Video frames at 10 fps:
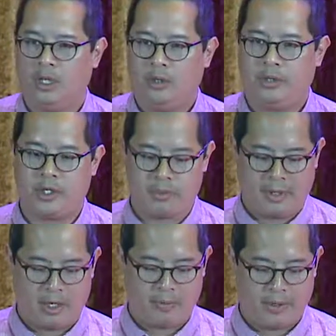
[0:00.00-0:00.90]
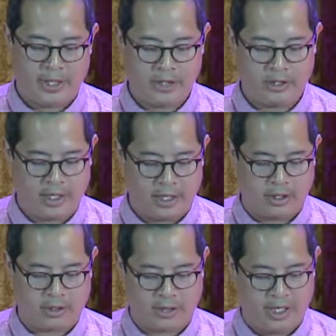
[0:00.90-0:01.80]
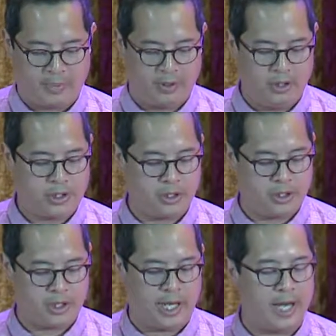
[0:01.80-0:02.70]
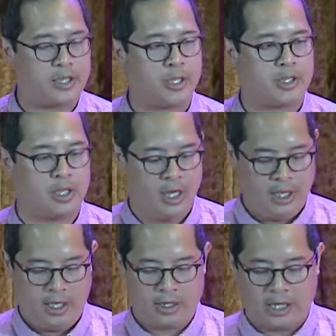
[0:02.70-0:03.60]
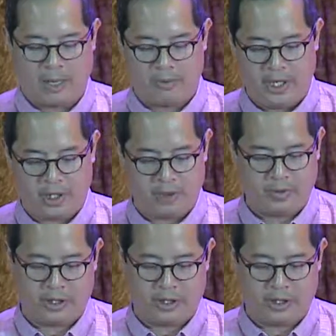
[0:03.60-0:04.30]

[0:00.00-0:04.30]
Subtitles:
which is about bringing together creative producers and assets in collaboration with